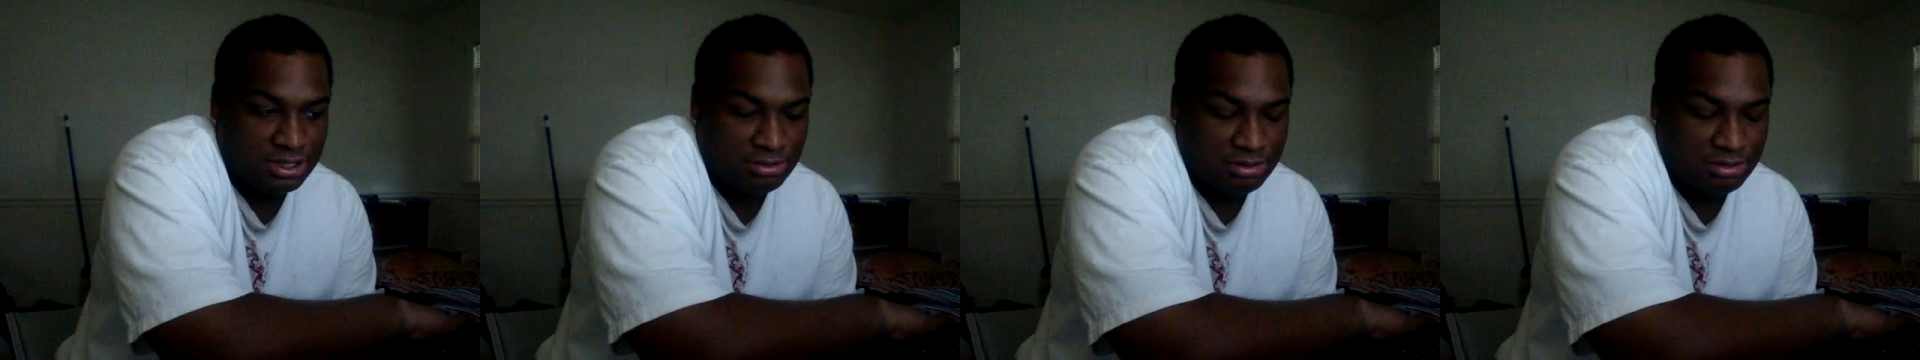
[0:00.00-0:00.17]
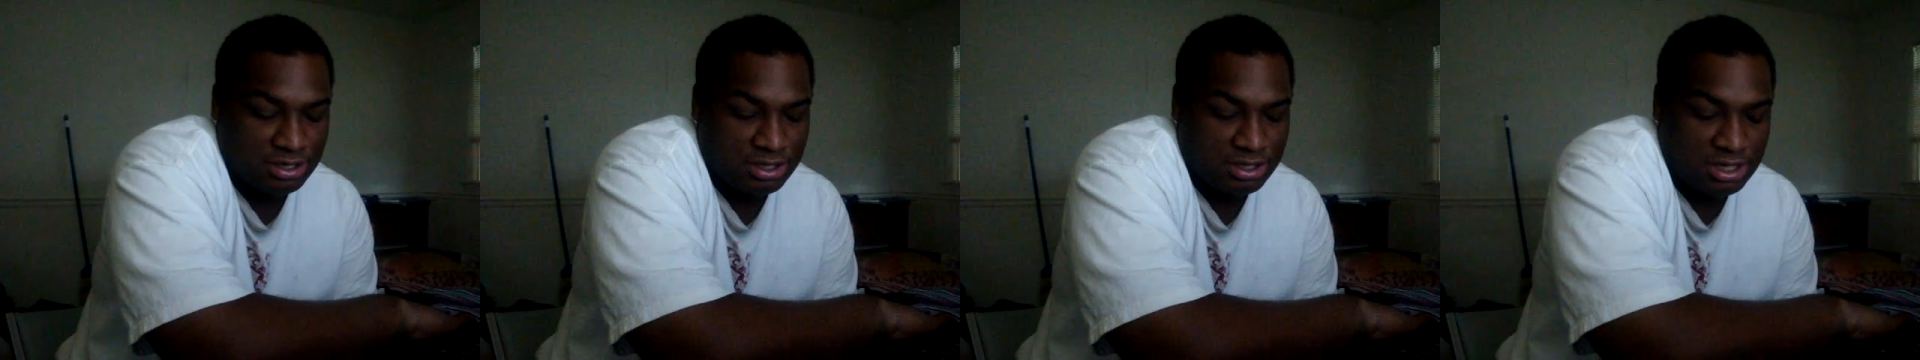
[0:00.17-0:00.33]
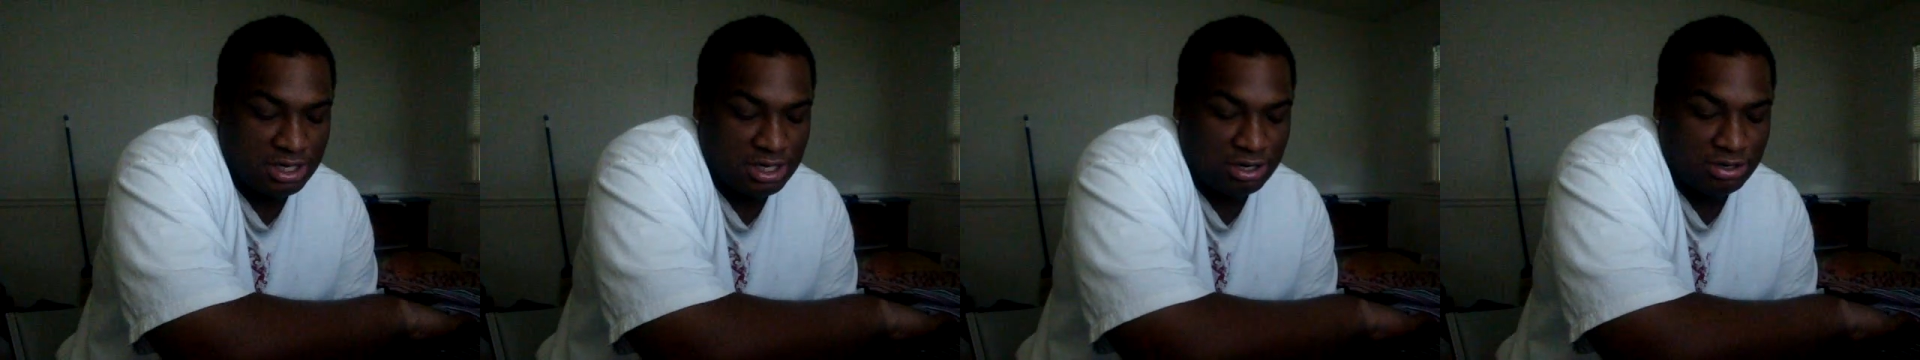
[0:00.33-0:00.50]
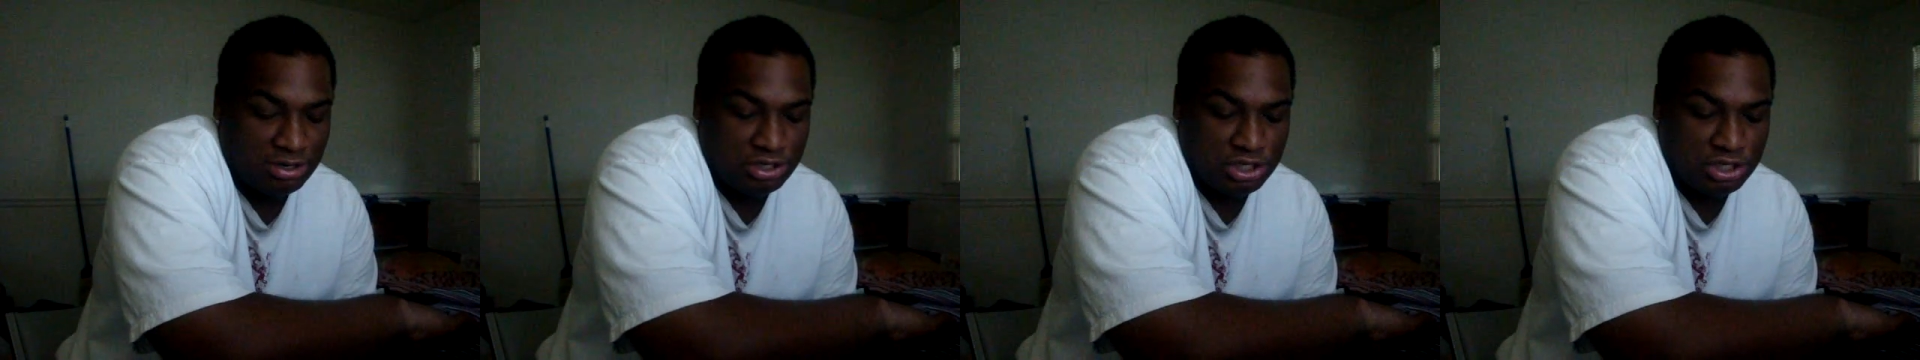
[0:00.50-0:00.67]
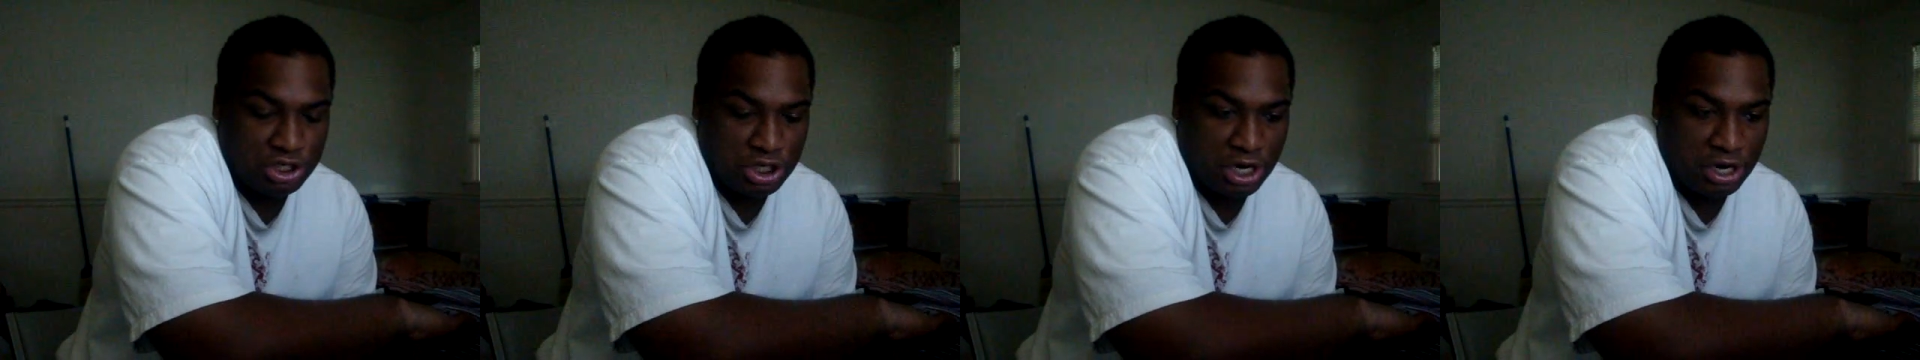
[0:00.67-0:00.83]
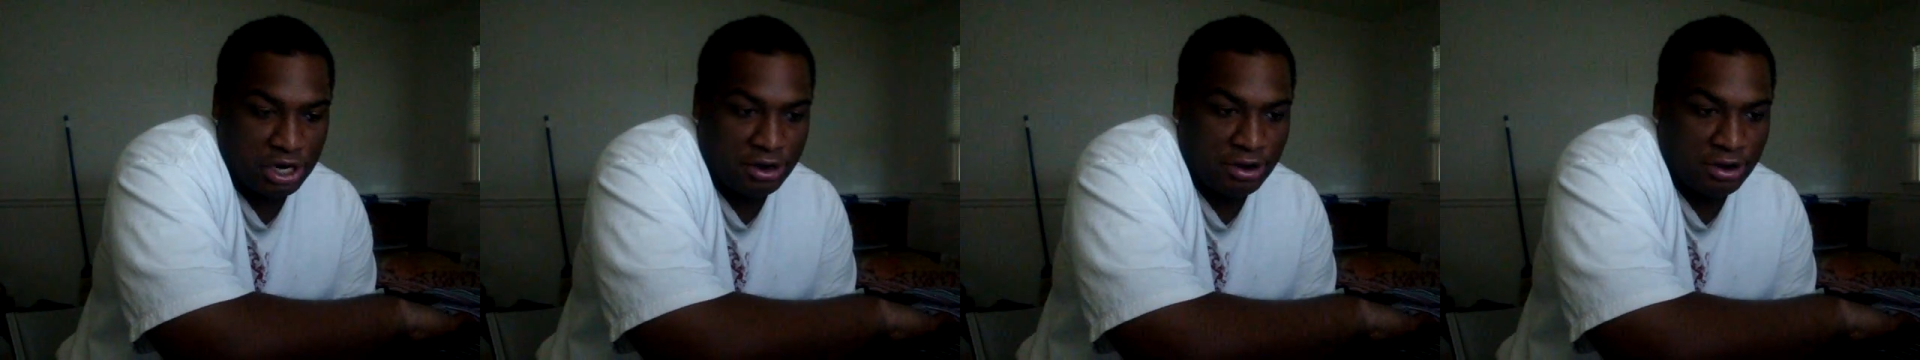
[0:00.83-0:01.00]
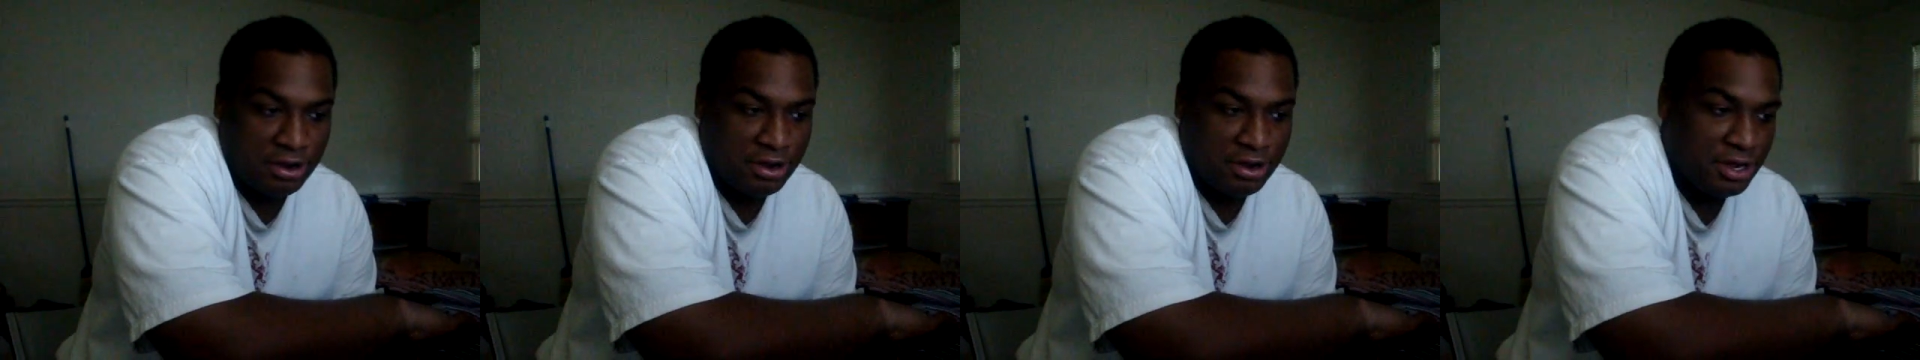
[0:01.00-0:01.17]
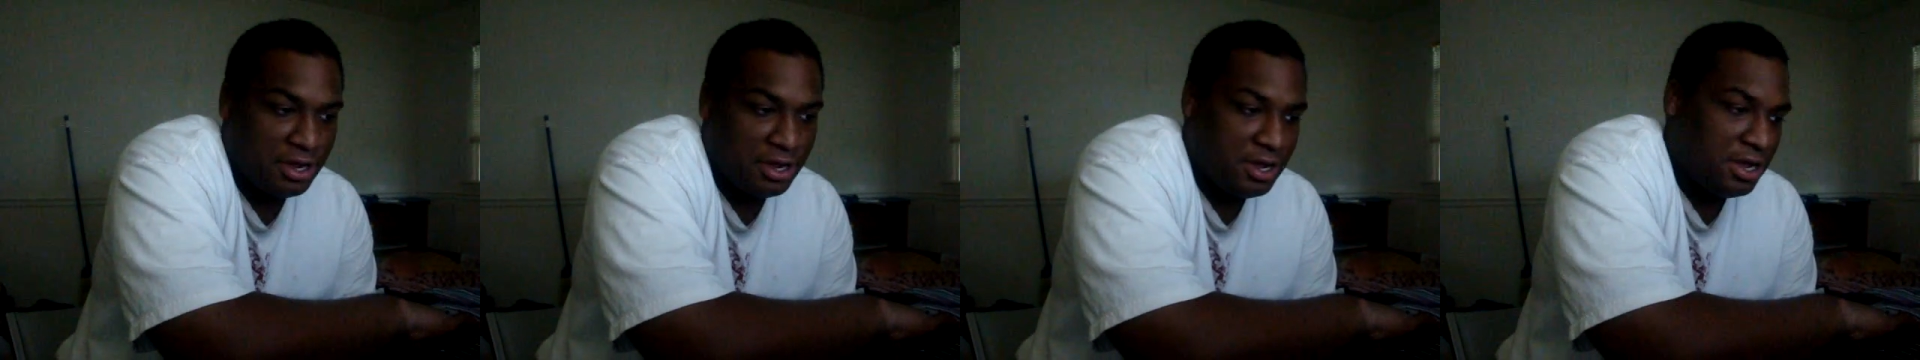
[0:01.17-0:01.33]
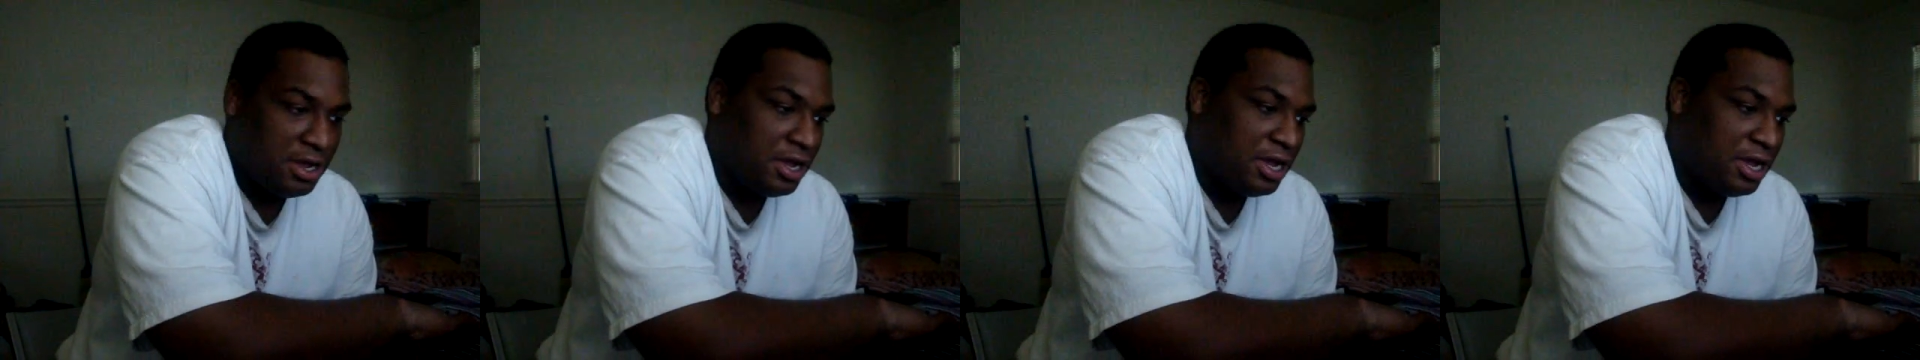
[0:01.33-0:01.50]
to a steel chair,
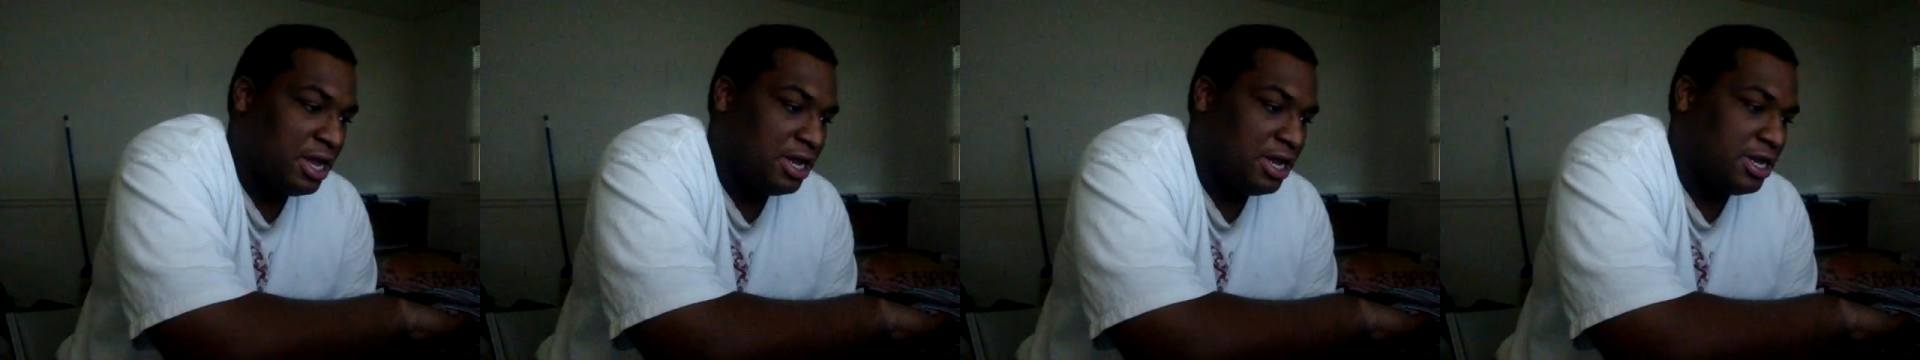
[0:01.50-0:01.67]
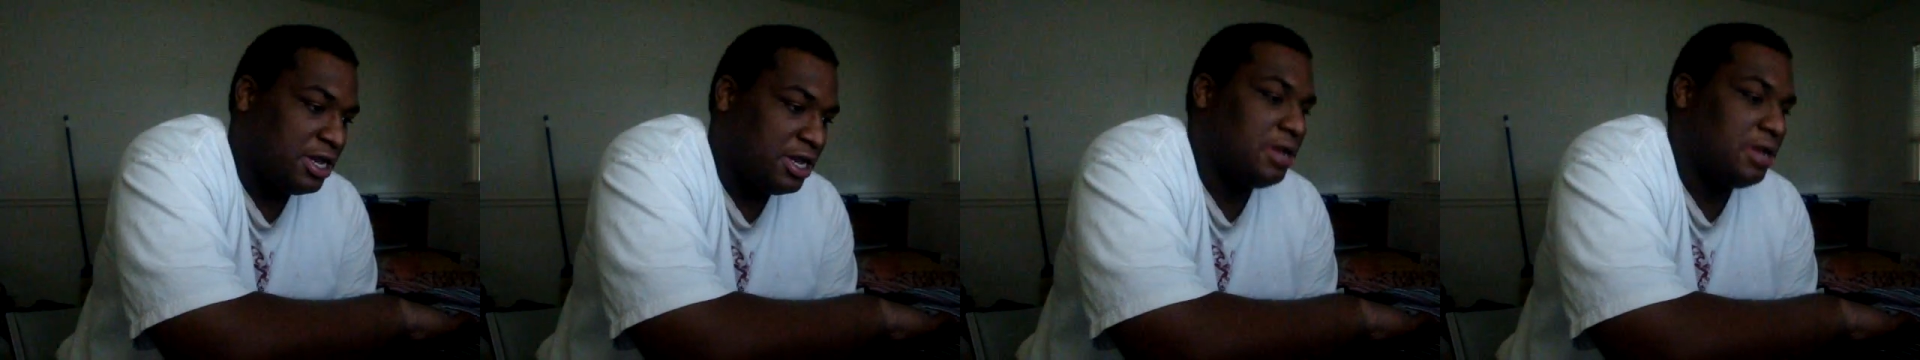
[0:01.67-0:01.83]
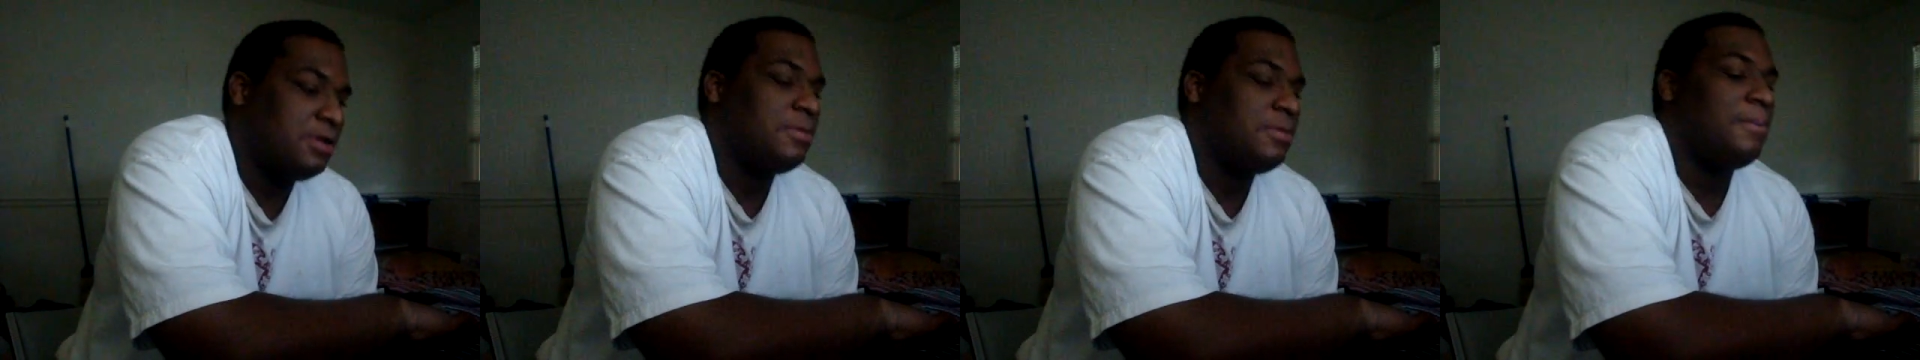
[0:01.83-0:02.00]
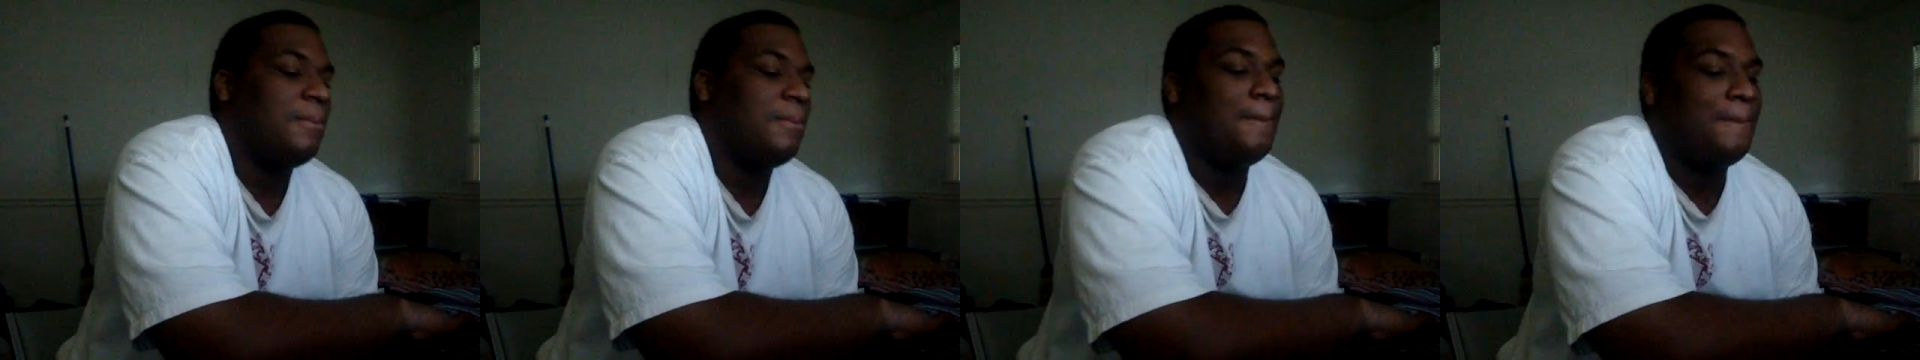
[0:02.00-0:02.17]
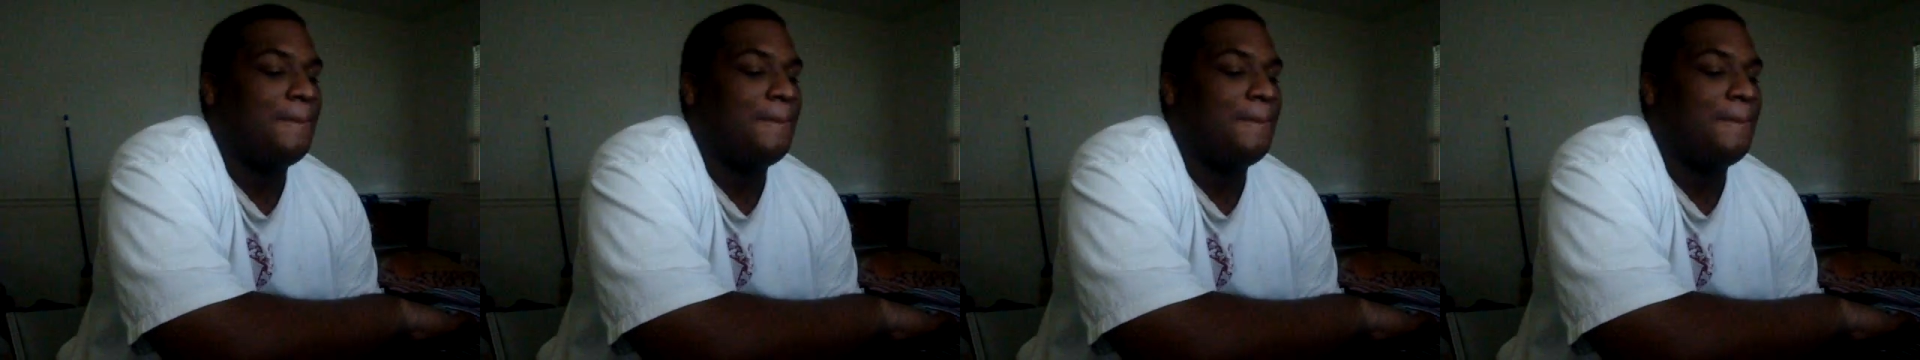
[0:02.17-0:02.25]
and then